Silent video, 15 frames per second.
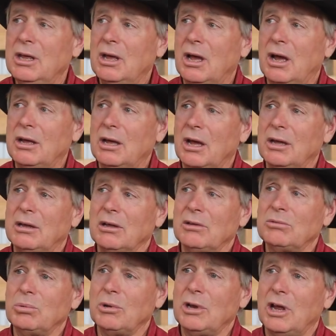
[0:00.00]
I
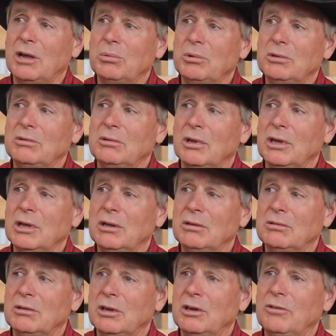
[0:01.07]
guess what I would say
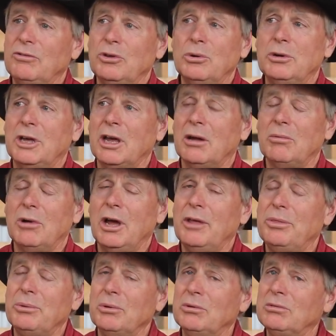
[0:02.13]
is that if you can't
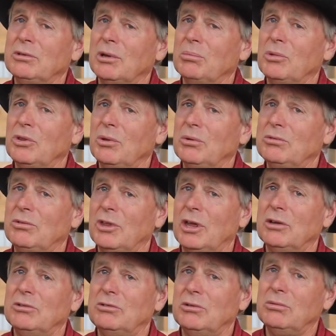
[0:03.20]
ride through some of those
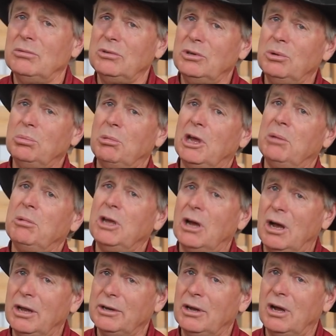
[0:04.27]
things, you maybe
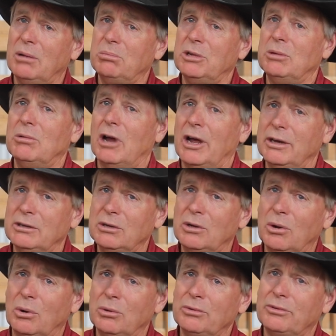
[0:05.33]
ought not be riding
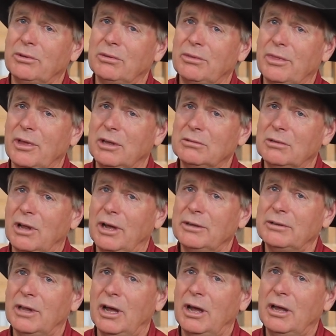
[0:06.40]
colts and things
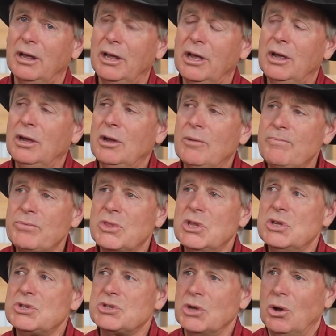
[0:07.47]
like that.
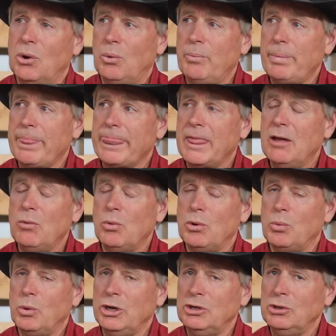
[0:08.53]
So
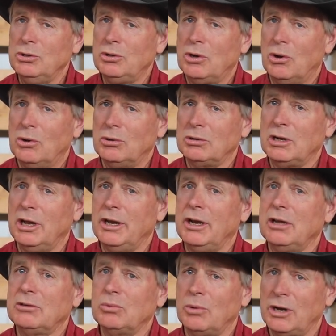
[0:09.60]
when we do colt
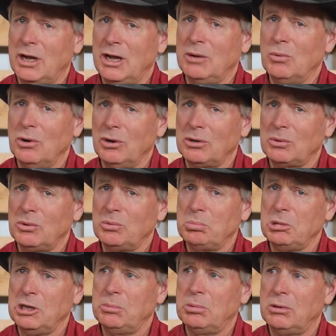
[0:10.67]
clinics, when I work with
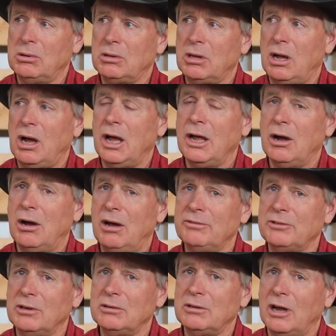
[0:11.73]
people, I
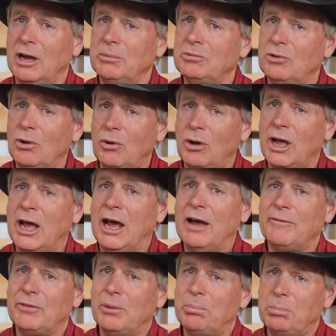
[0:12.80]
oftentimes don't
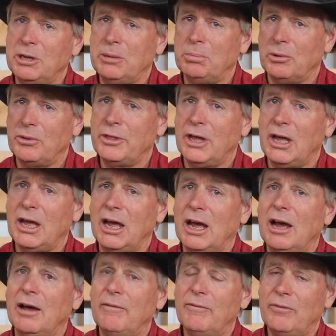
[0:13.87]
have the people that
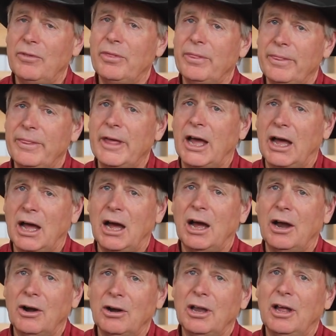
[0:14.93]
have that
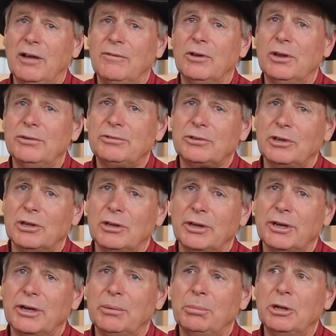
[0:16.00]
higher level of
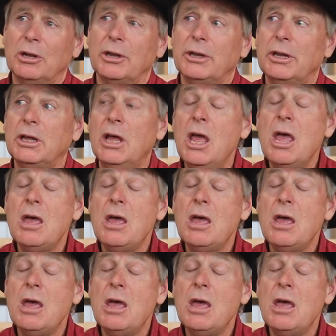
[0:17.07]
skill and ability.